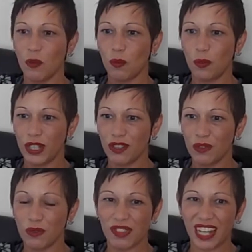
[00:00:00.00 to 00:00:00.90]
we could
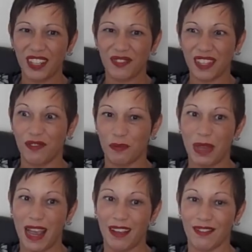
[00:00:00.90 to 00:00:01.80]
all save £7
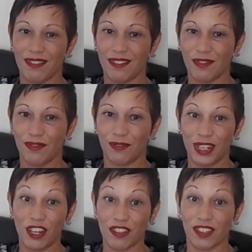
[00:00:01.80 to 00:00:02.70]
to free
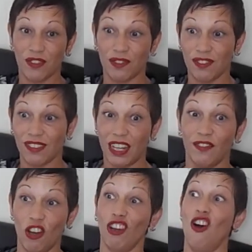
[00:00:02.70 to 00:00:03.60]
ourselves and save
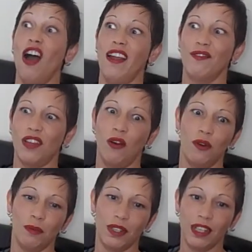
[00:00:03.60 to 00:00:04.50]
our lives
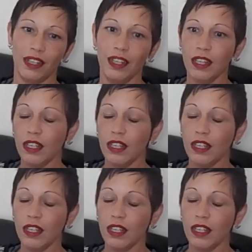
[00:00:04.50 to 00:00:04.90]
ultimately.